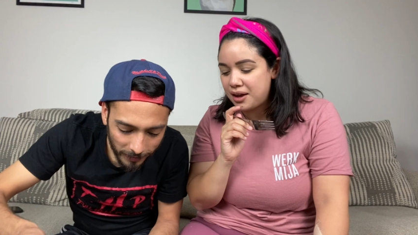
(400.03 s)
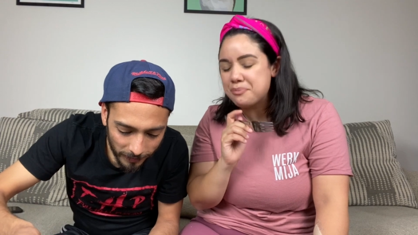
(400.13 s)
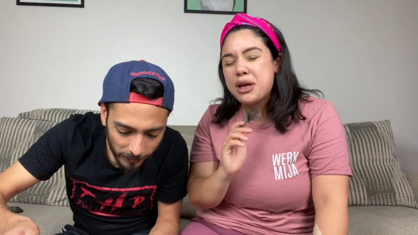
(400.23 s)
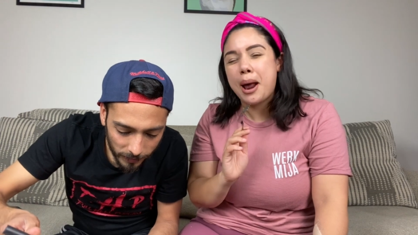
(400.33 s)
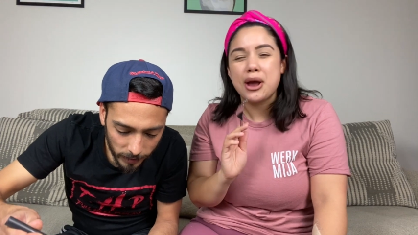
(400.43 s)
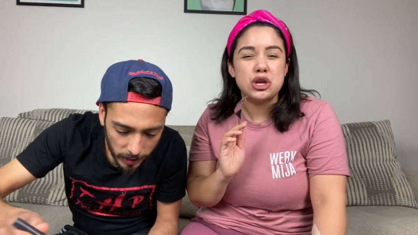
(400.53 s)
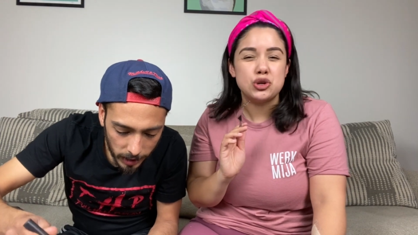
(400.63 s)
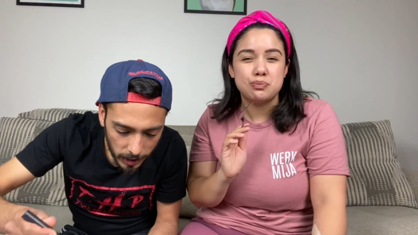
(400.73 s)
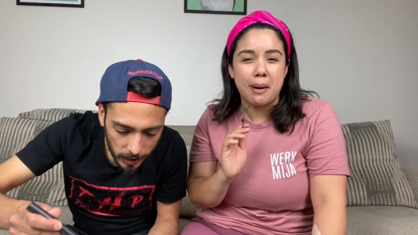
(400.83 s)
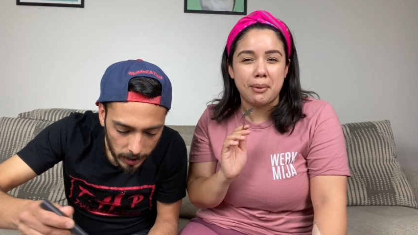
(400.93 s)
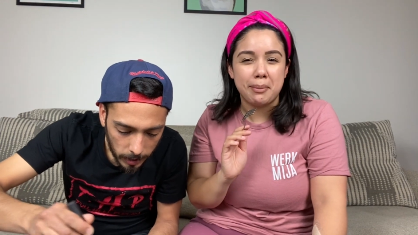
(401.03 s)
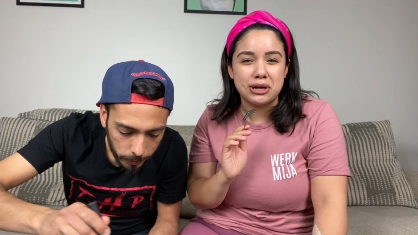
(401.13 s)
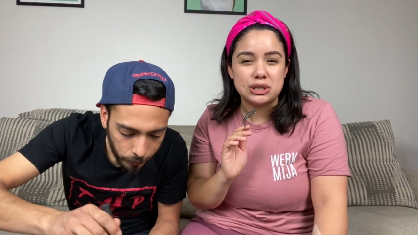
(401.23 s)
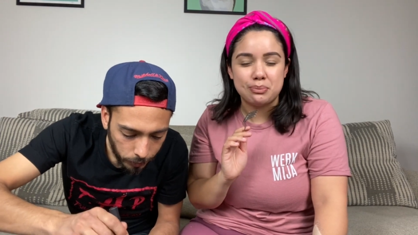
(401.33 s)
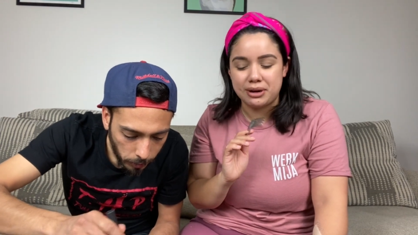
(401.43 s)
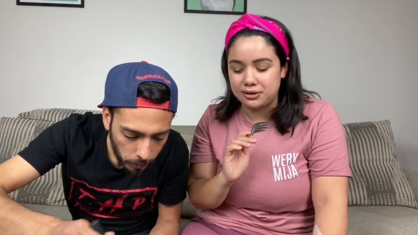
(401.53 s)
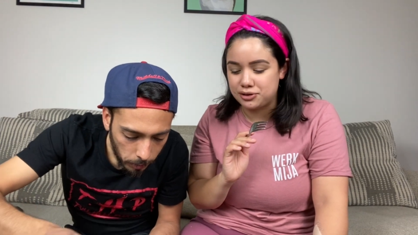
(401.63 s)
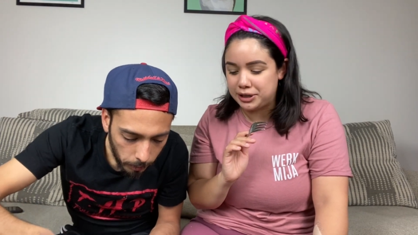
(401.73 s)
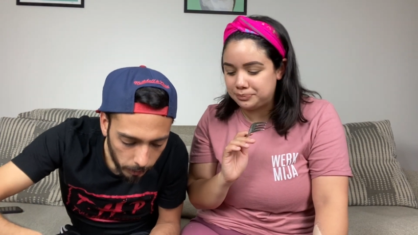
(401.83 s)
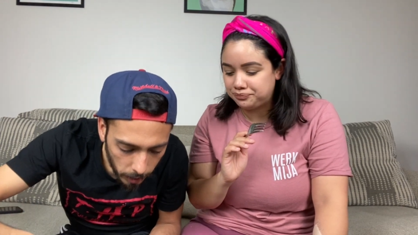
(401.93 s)
Speaker 1: Not a huge pepper person, but I'll try it.
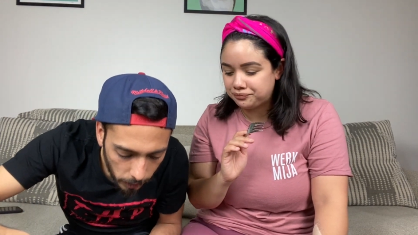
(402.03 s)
